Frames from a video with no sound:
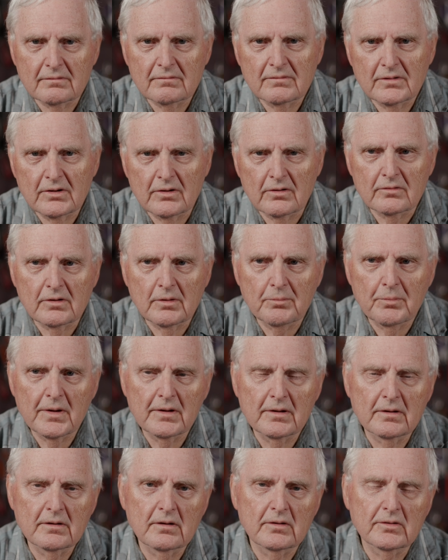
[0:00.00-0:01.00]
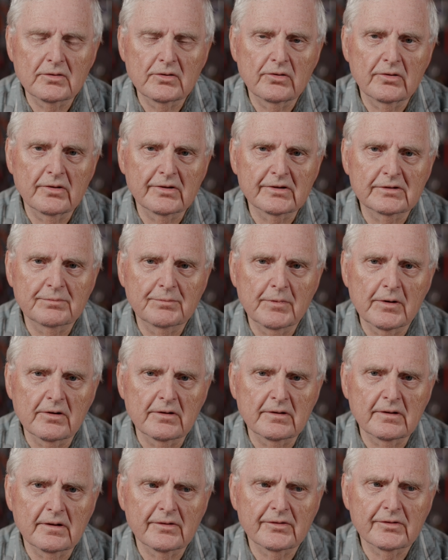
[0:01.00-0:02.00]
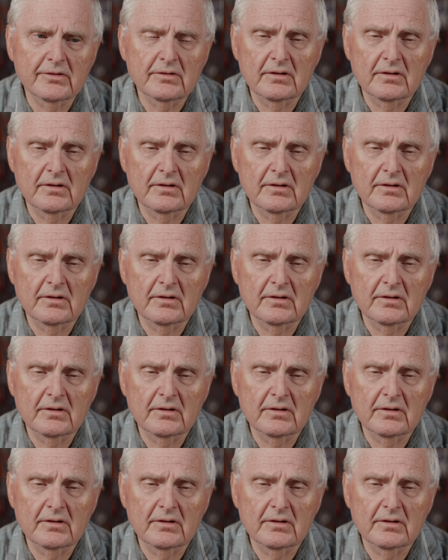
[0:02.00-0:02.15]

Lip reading: depending on your experience.